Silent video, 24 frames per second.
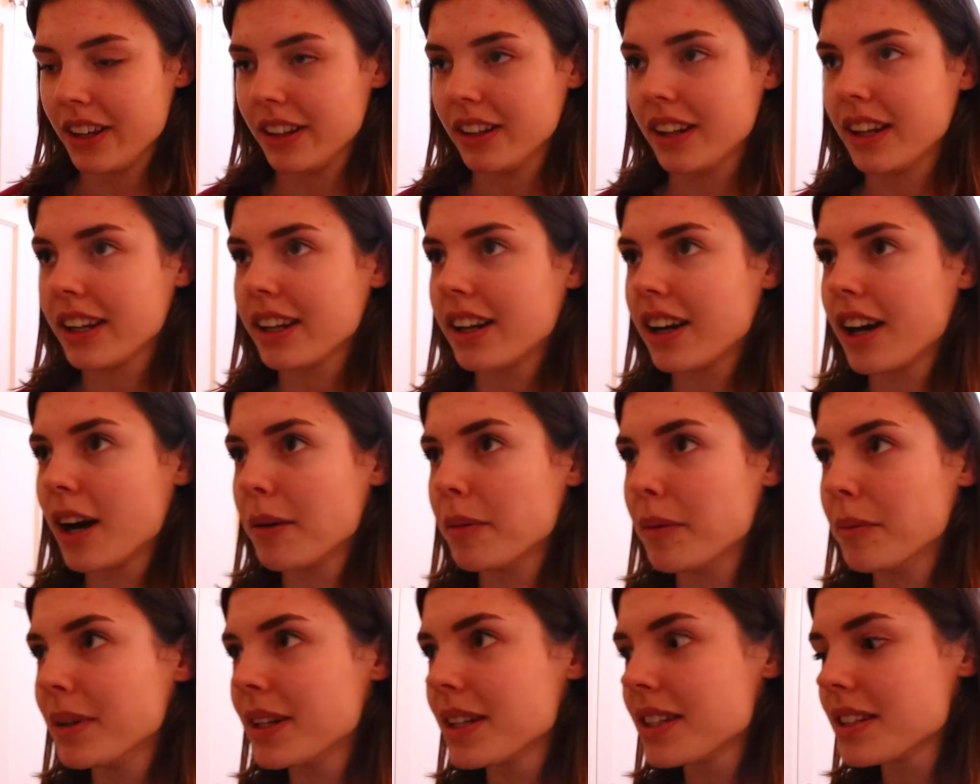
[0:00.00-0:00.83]
in like a
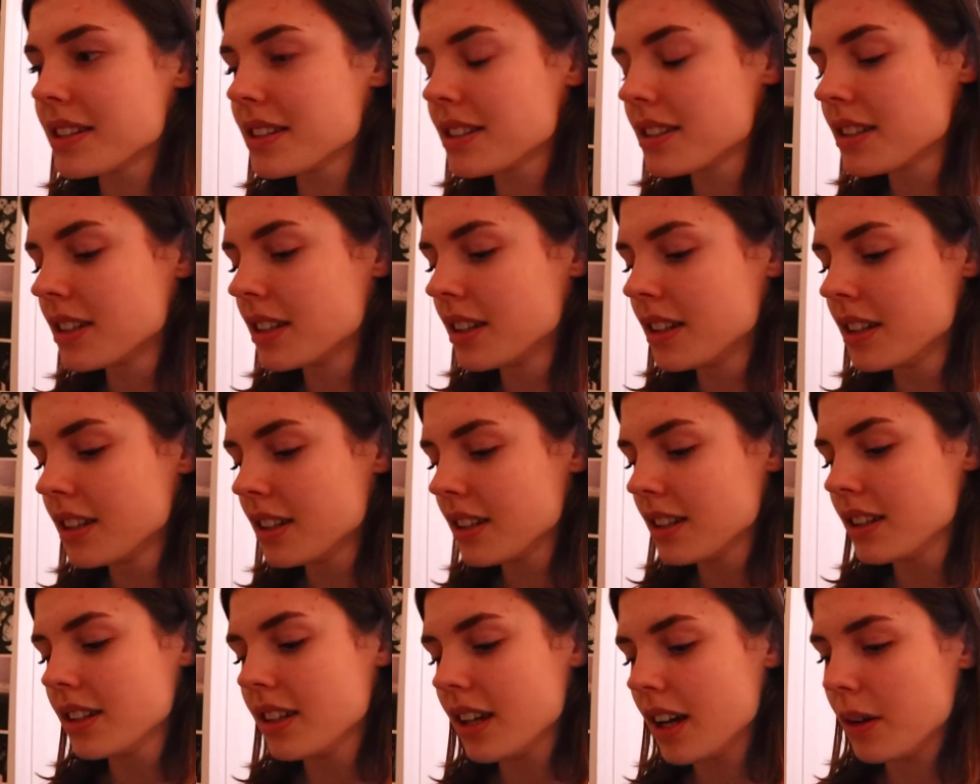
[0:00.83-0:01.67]
couple of minutes.
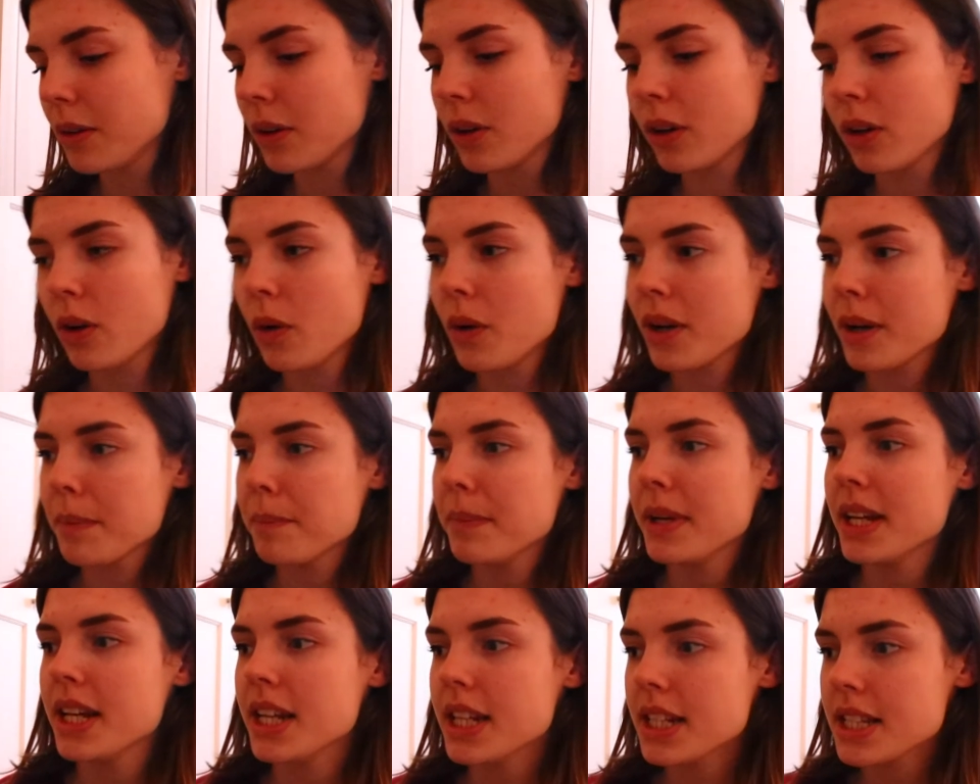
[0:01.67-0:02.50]
I'm gonna order
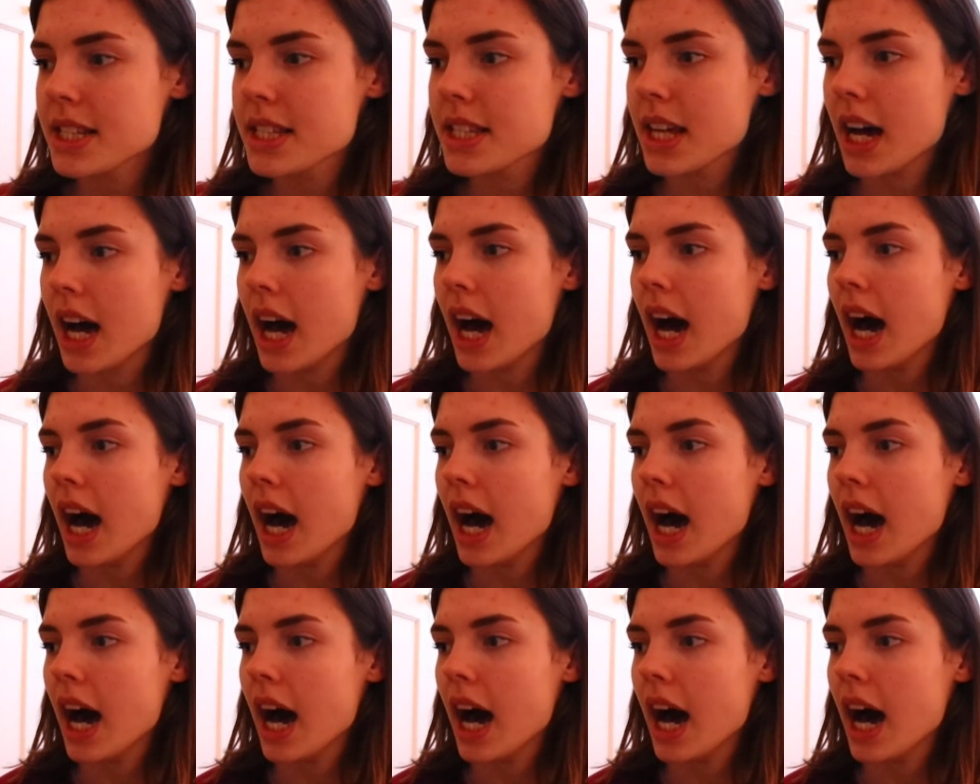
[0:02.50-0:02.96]
pizza.